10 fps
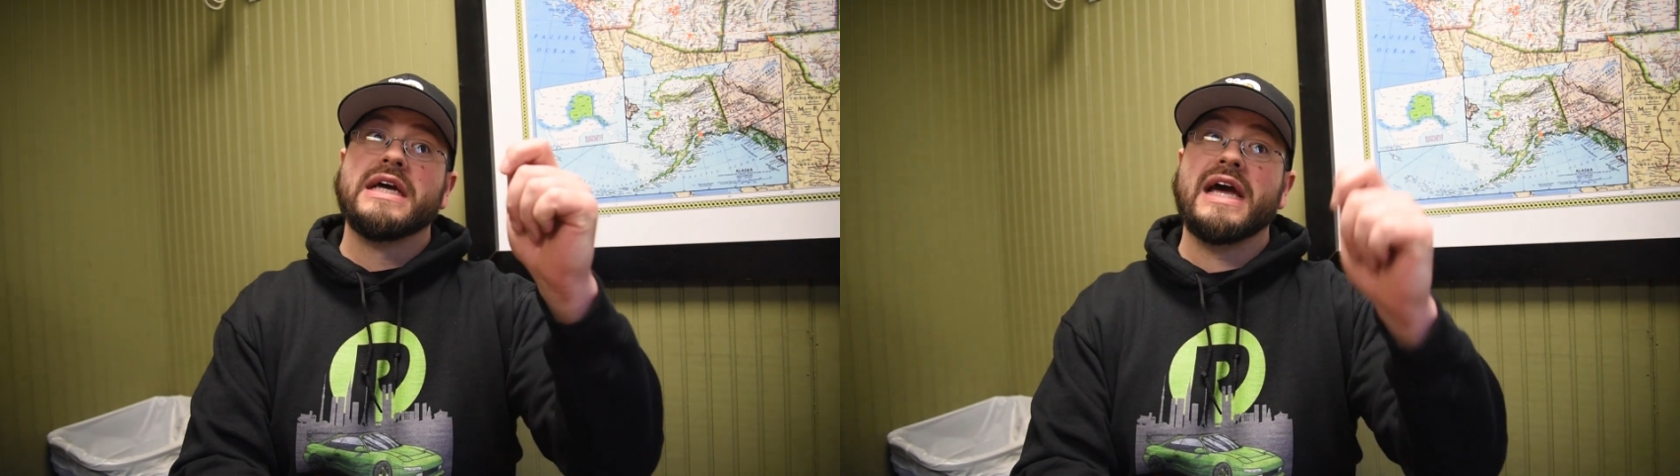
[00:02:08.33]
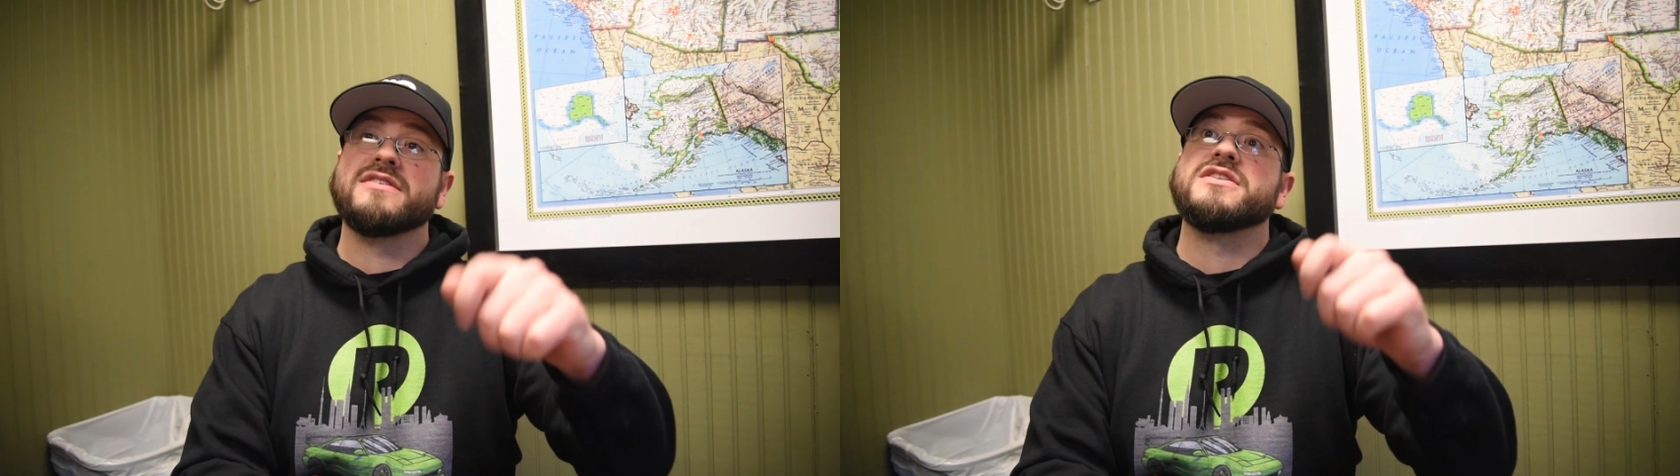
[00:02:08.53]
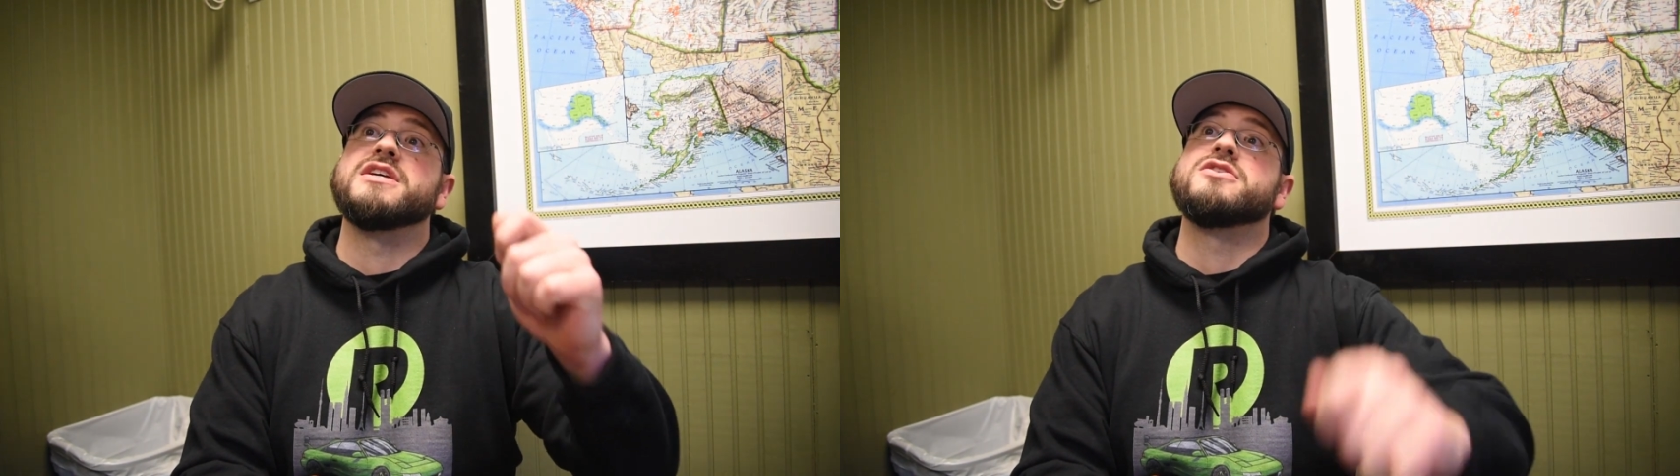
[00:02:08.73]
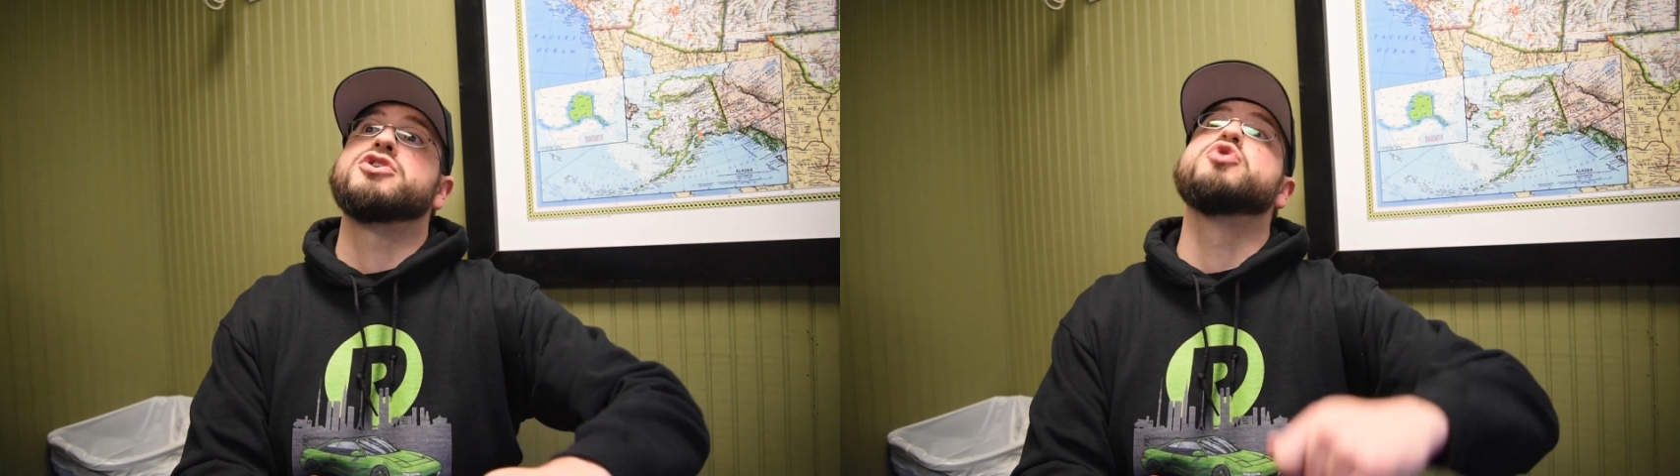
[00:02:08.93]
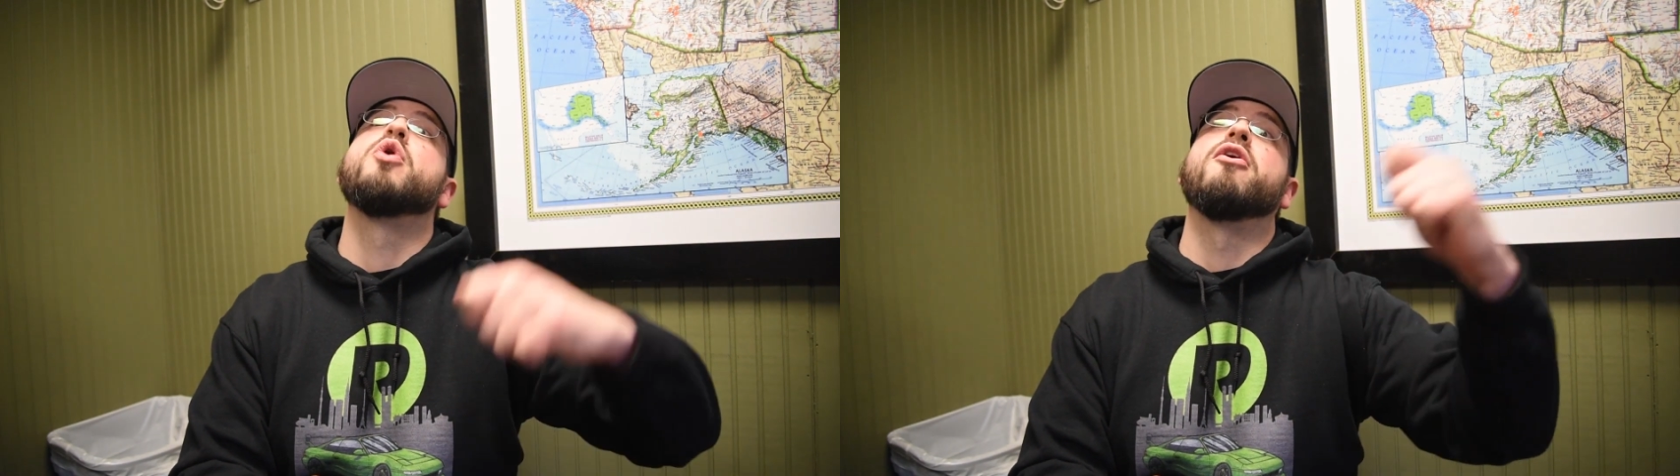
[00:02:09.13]

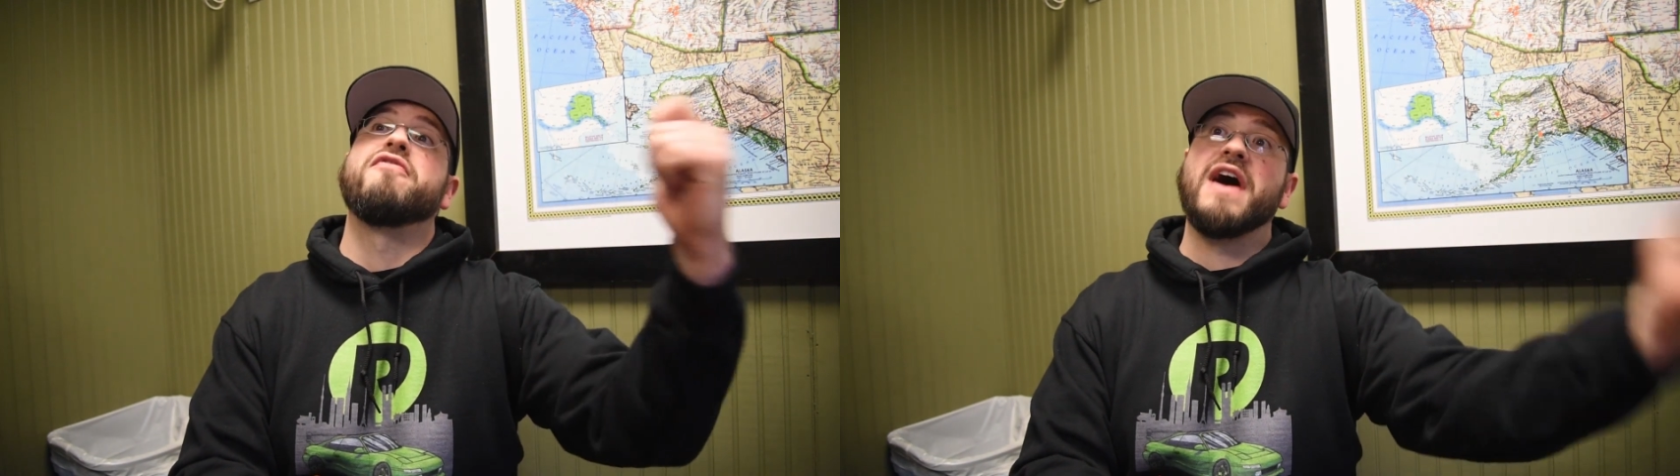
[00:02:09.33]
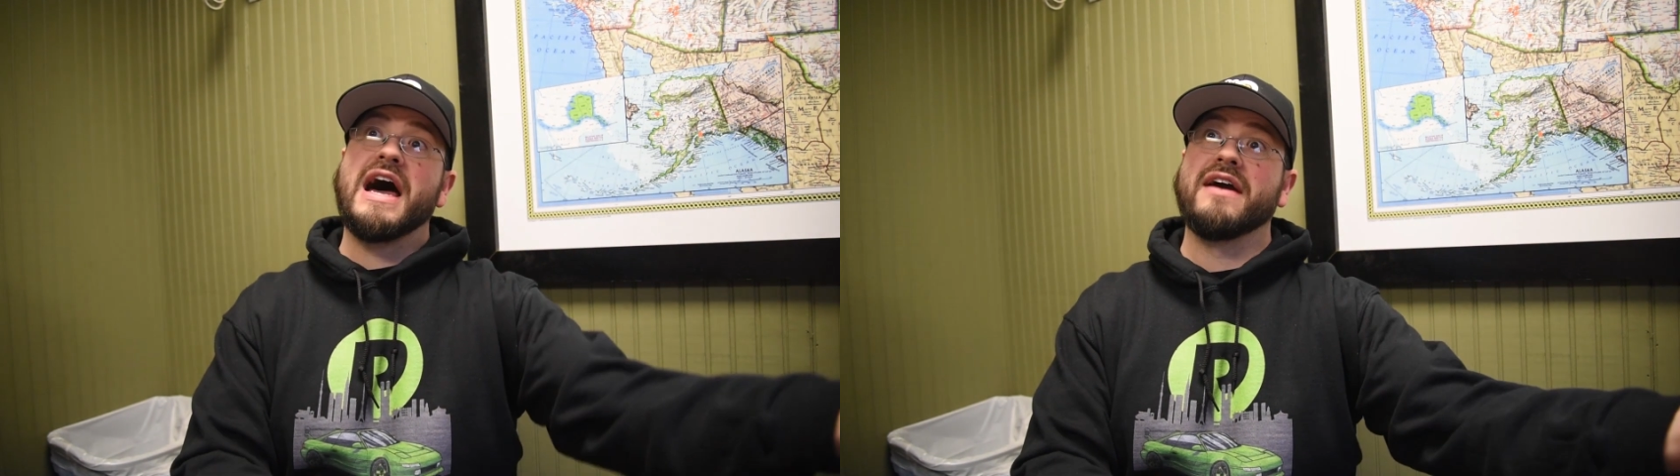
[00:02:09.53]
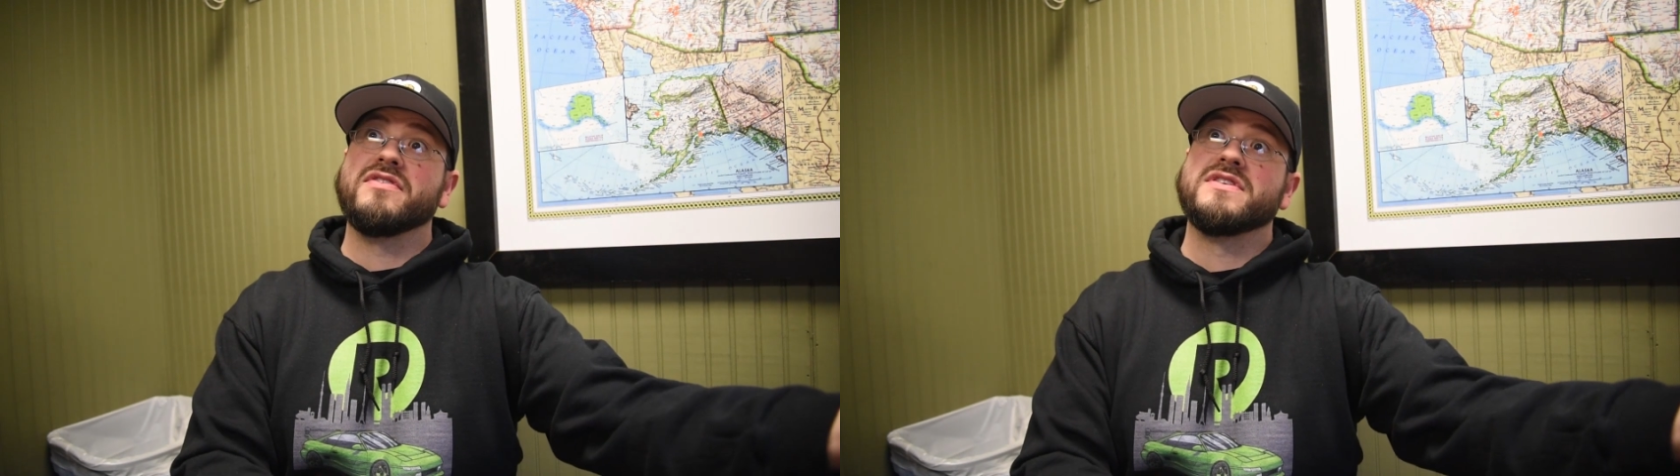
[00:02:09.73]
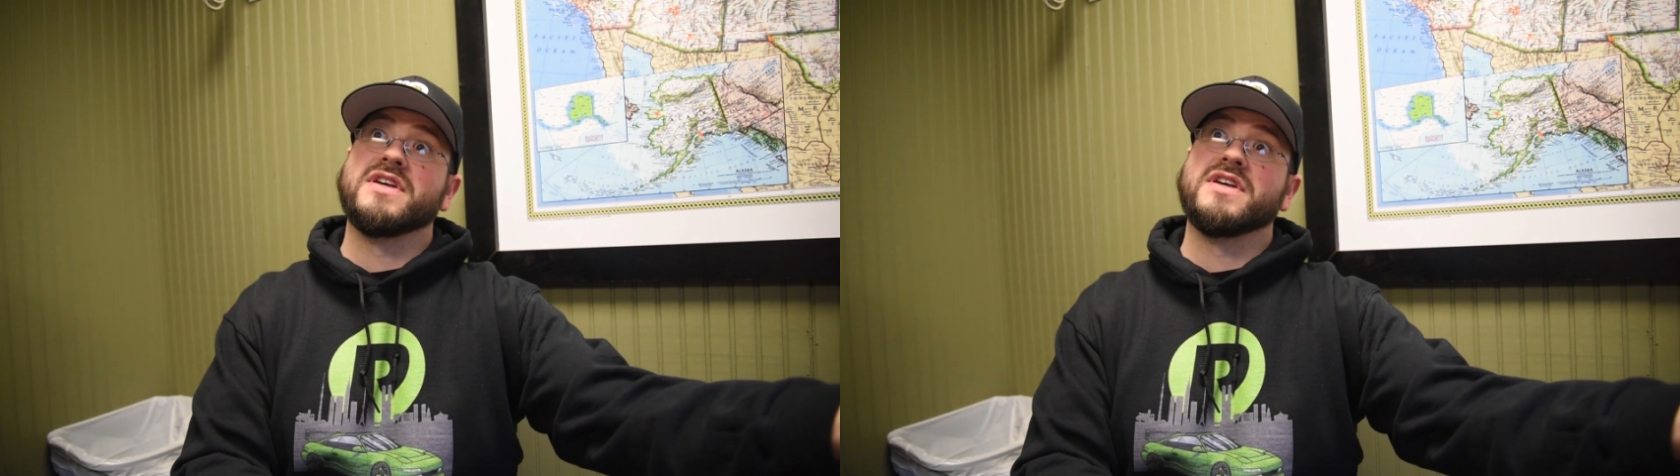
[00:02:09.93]
ST205